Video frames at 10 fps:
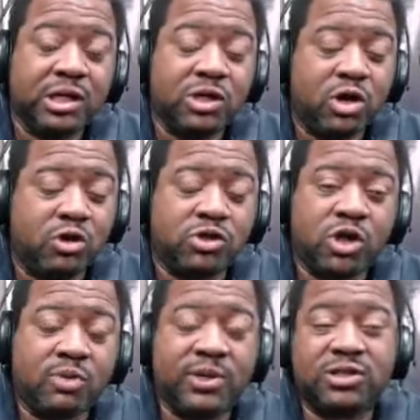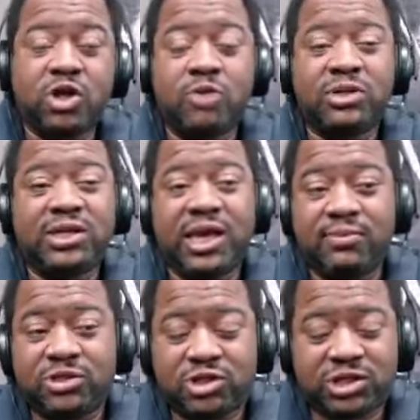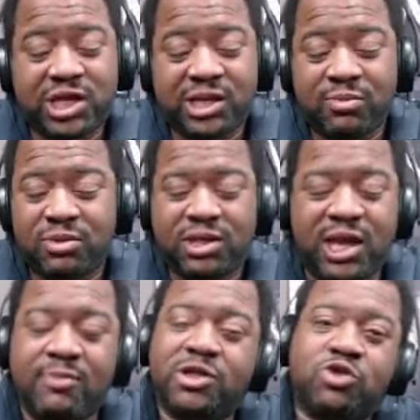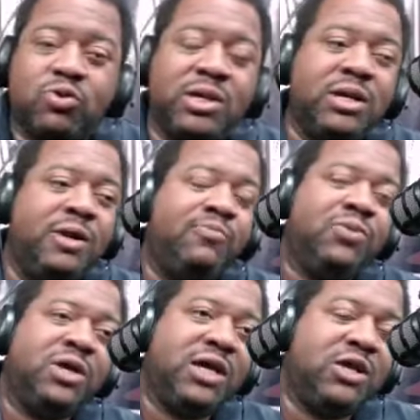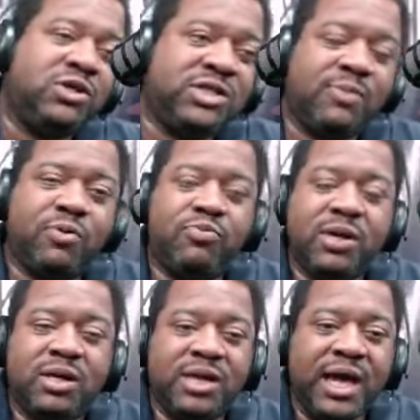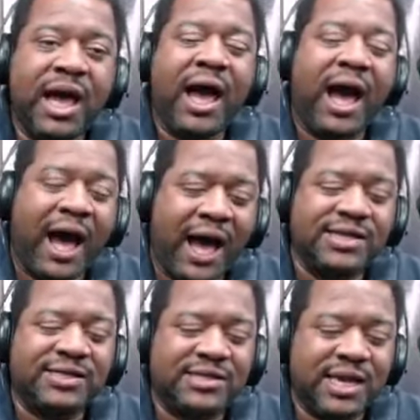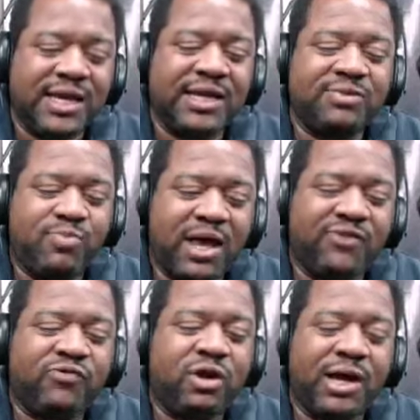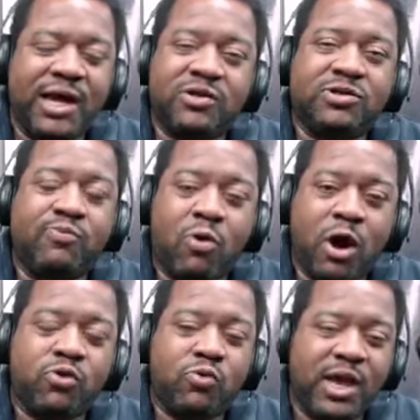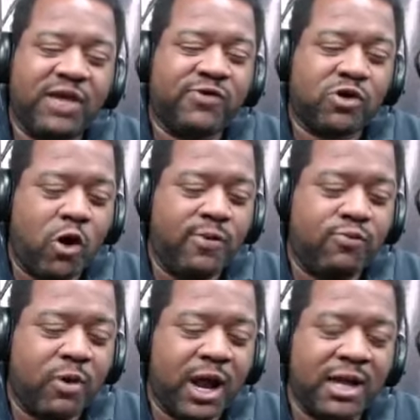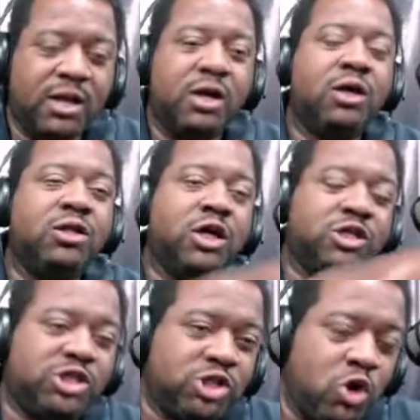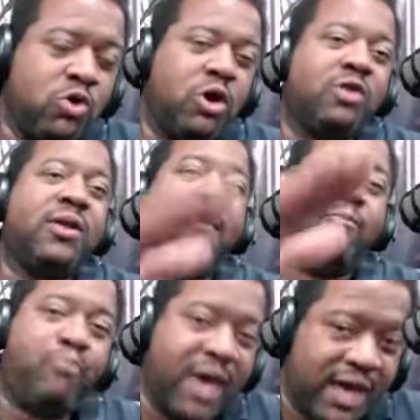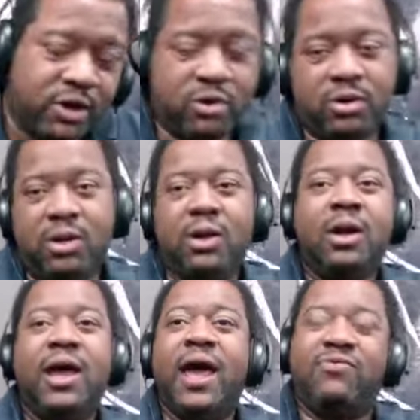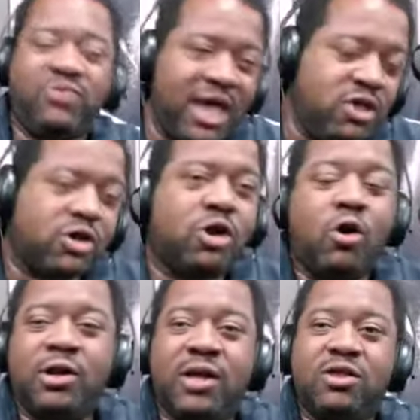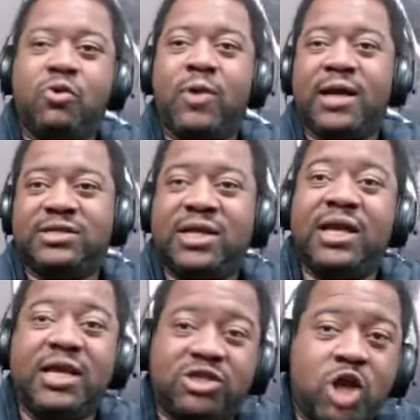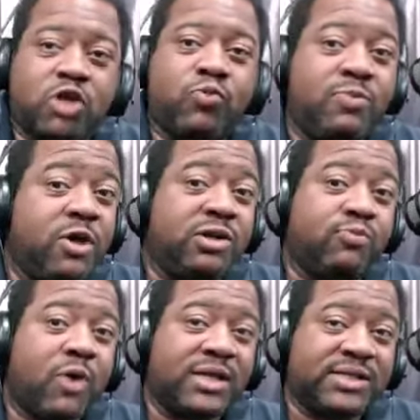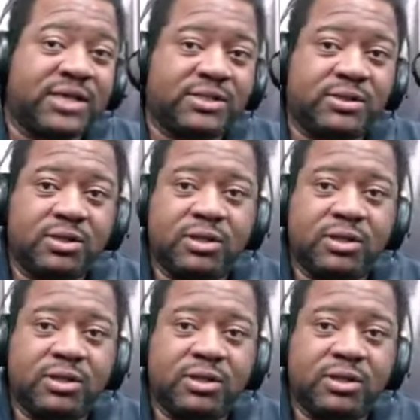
You know, you're talking about in terms of chem, chem, chemistry, leadership ability. I just think it's best for the Lakers to part ways with Kobe Bryant. The sooner, the better. Well, and you know, then you can go another direction and then start the rebuilding process.